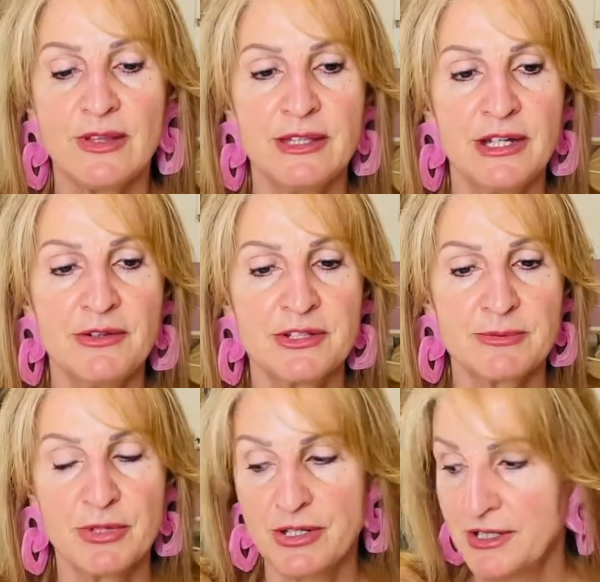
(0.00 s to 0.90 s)
here is a
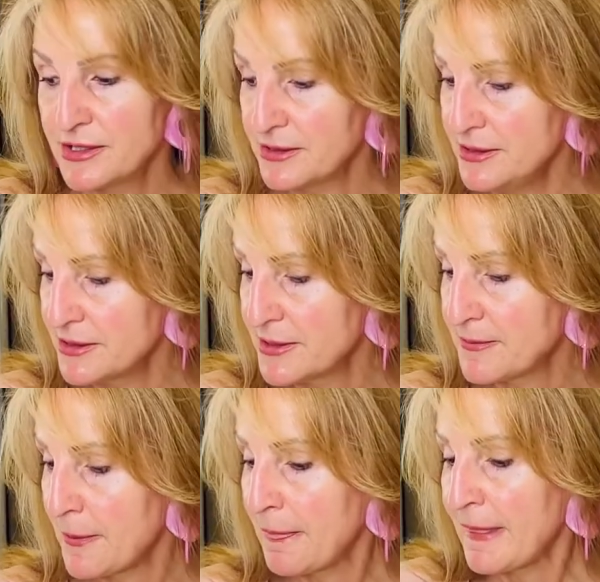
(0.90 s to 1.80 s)
bodysuit,
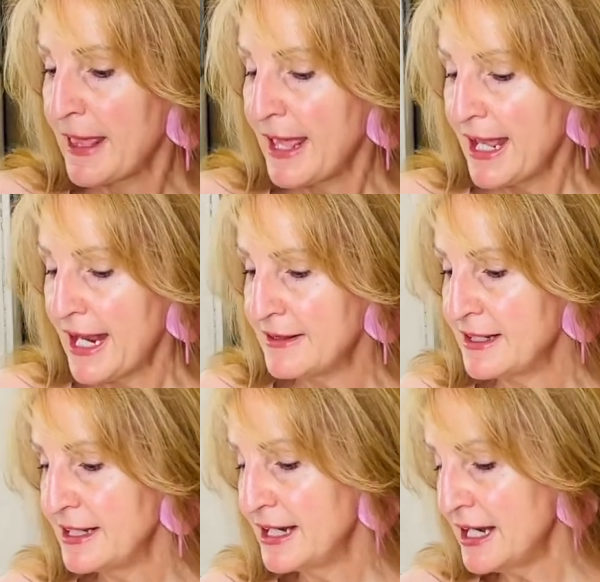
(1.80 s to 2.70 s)
and
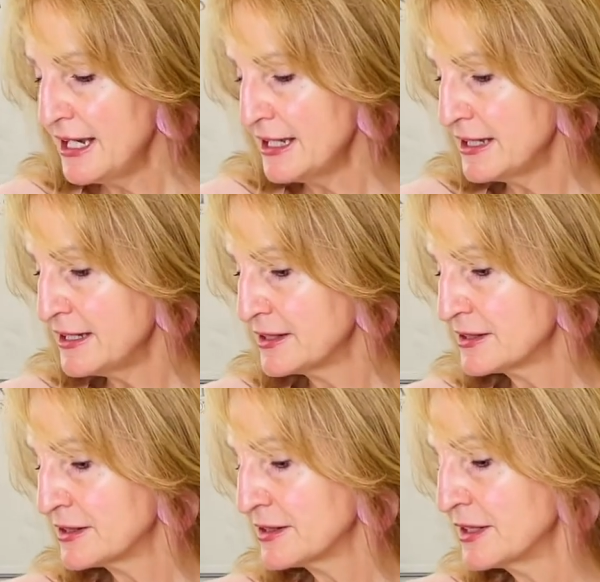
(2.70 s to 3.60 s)
then here
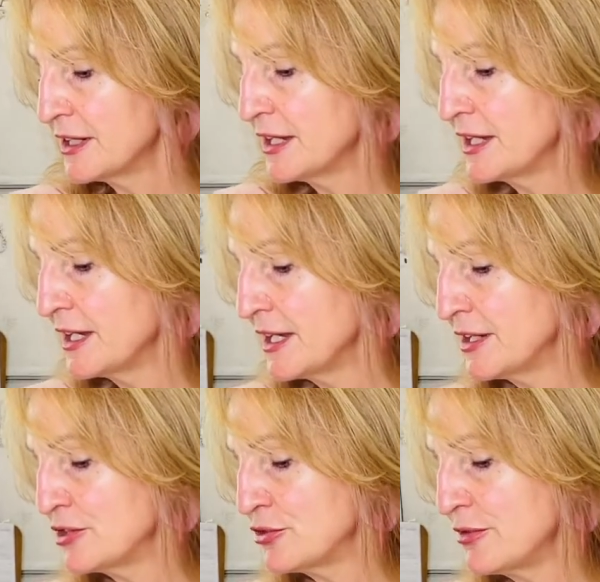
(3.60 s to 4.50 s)
is a
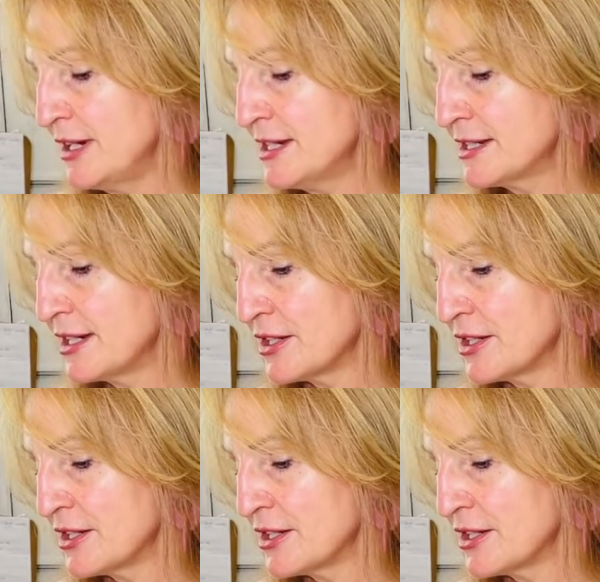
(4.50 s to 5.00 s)
dress